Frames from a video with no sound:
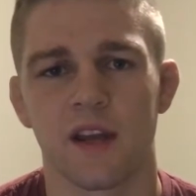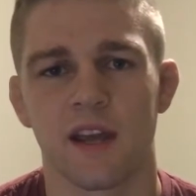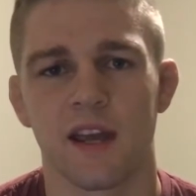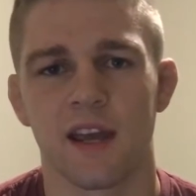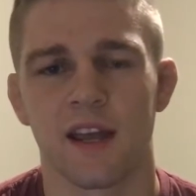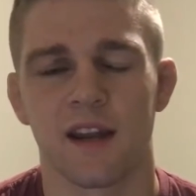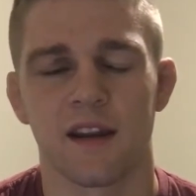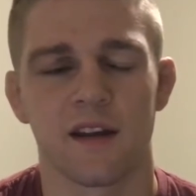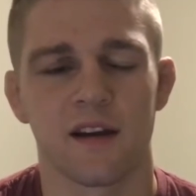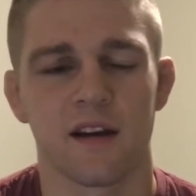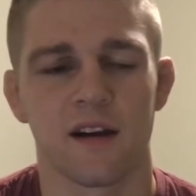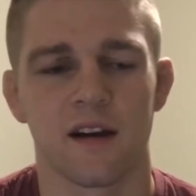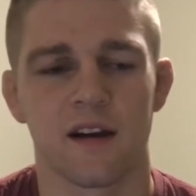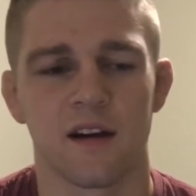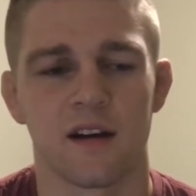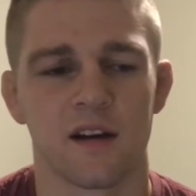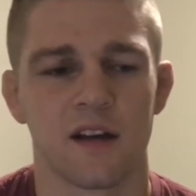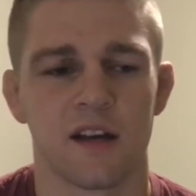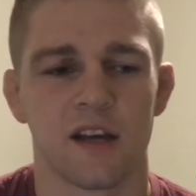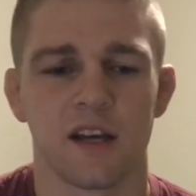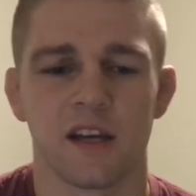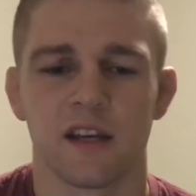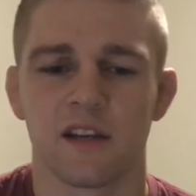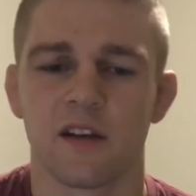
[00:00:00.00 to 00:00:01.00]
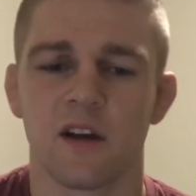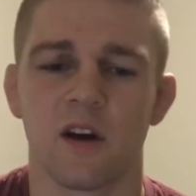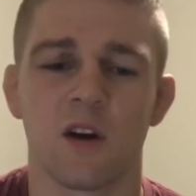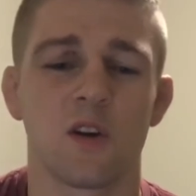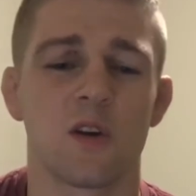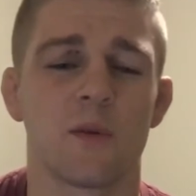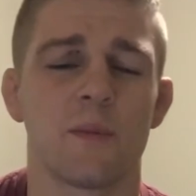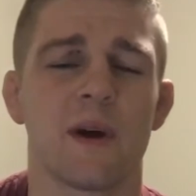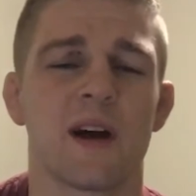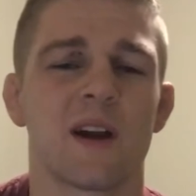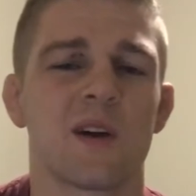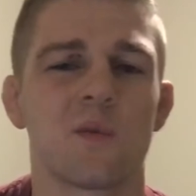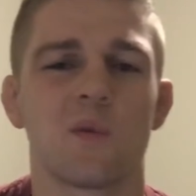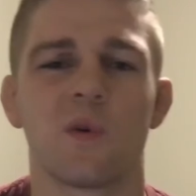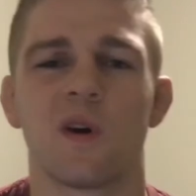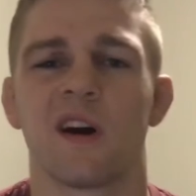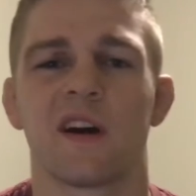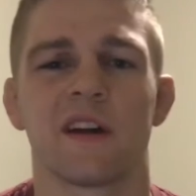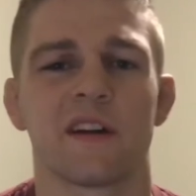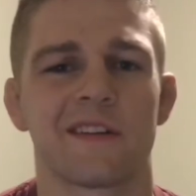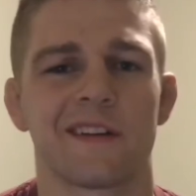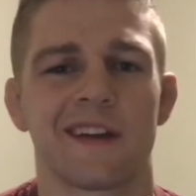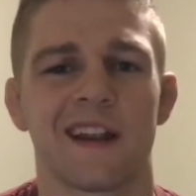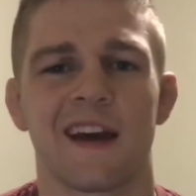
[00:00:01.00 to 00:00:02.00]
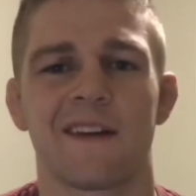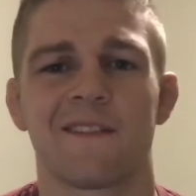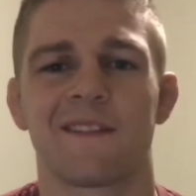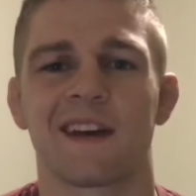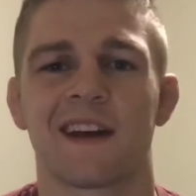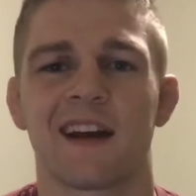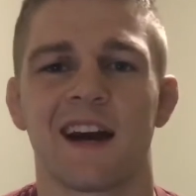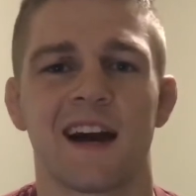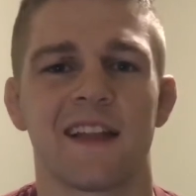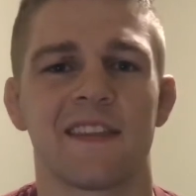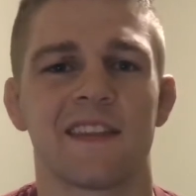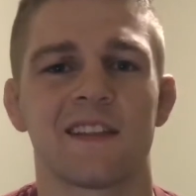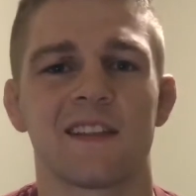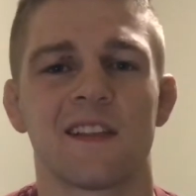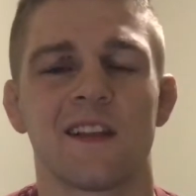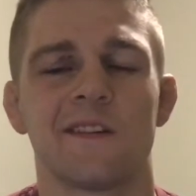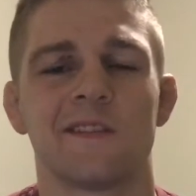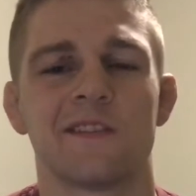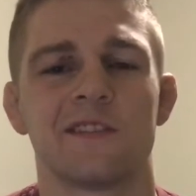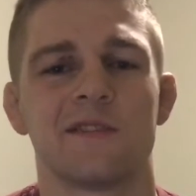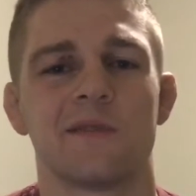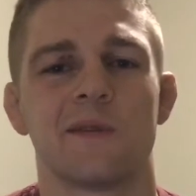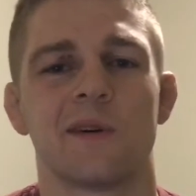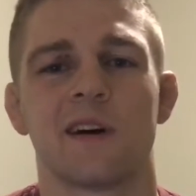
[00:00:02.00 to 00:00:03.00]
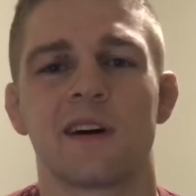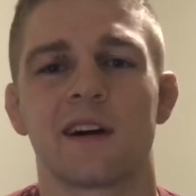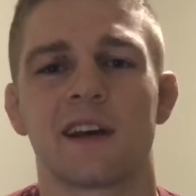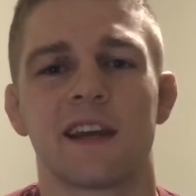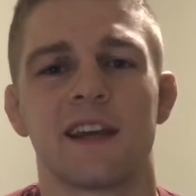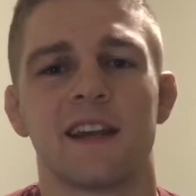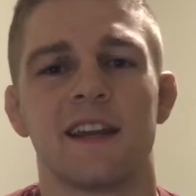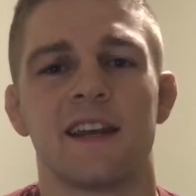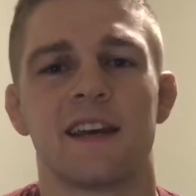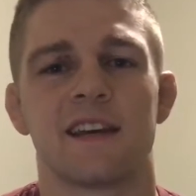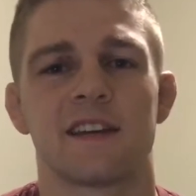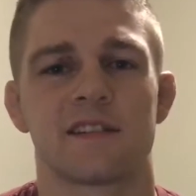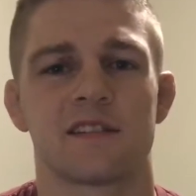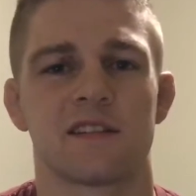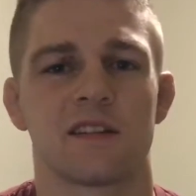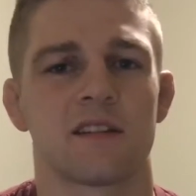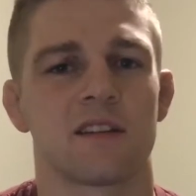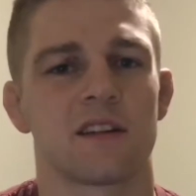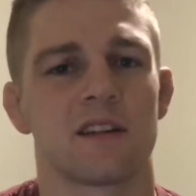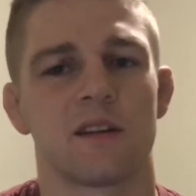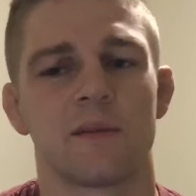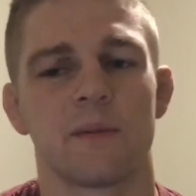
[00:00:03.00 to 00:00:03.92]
And, no matter what, you're going to have a God that loves you unconditionally,